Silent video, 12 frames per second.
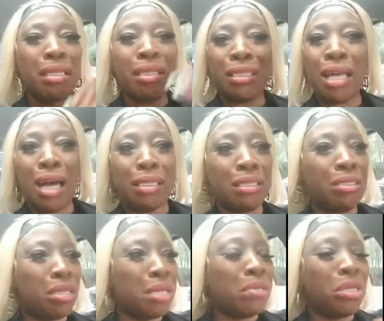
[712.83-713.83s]
This artist
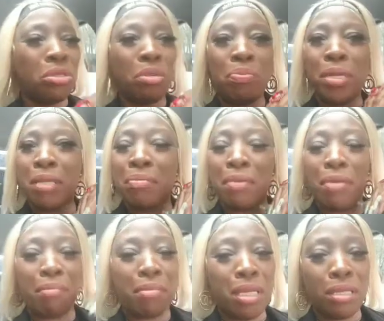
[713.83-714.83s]
not give me a dub plate, they
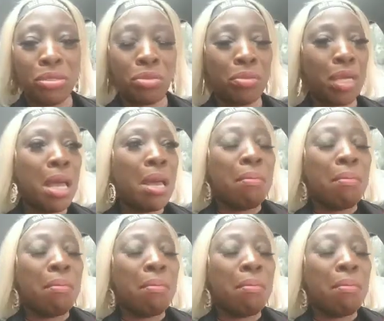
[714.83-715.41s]
never mean to me,